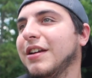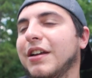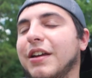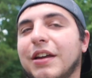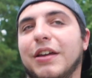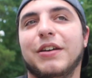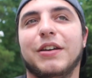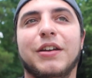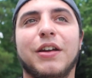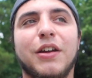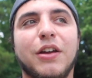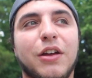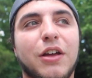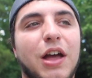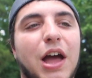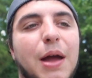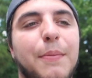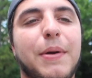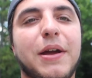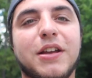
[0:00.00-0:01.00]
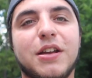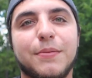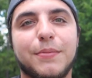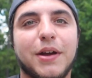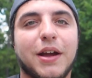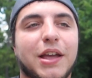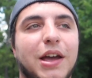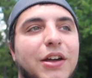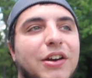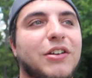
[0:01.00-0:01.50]
And I might come
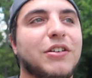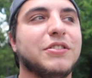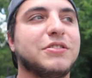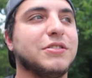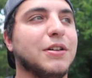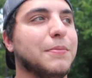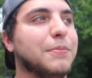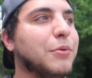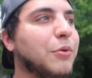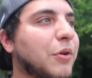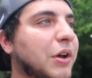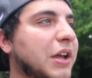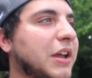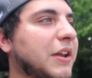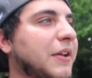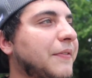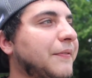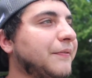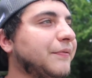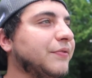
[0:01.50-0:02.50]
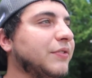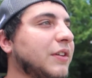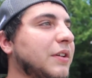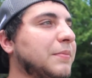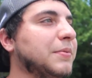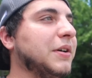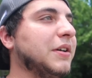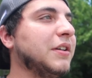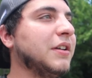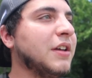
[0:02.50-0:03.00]
back out here at some point,
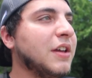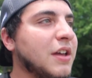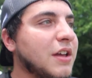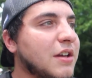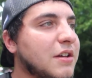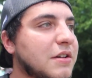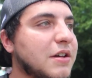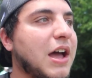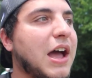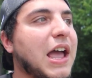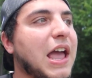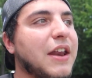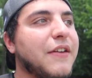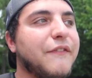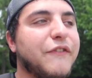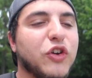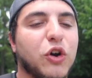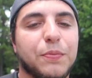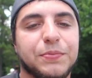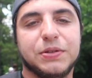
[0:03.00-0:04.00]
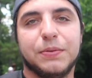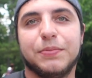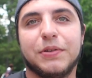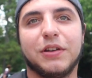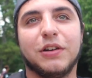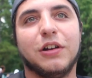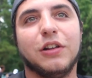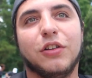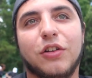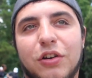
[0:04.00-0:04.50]
but I hadn't filmed
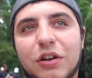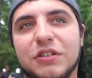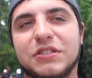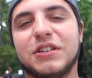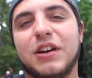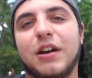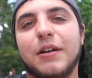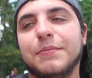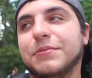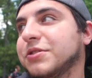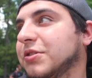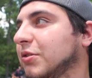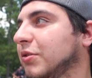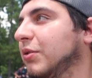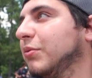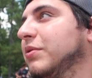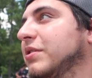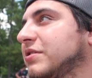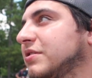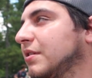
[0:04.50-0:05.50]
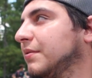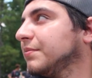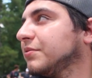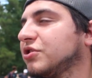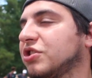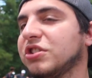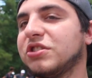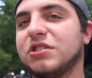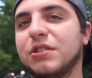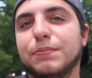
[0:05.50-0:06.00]
something in a long time, so it was some
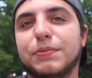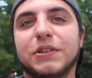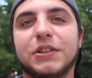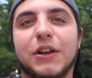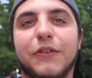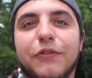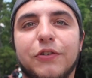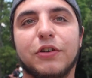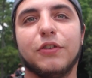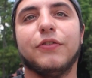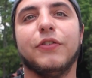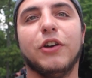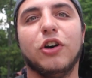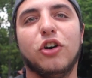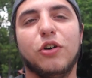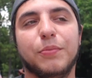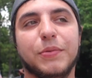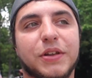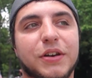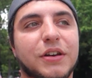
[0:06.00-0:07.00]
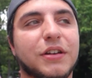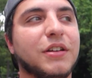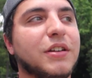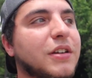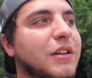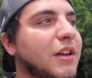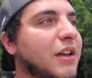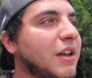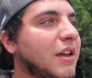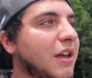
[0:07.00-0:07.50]
just something different to film and
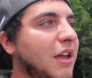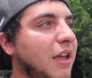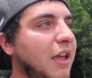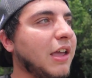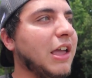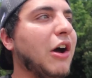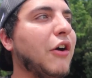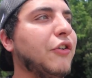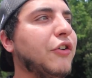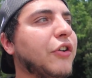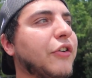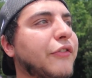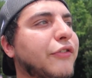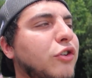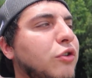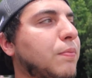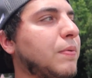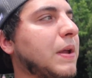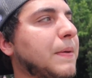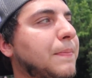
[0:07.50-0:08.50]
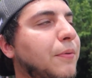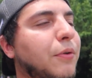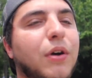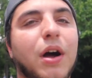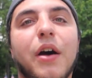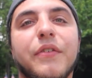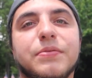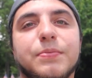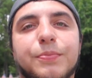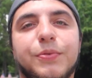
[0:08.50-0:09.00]
hang out with different people,
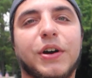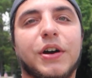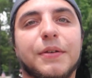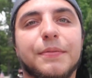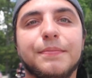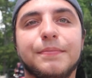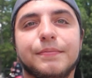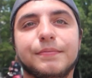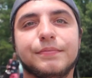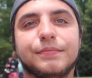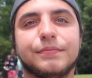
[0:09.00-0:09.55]
have some fun.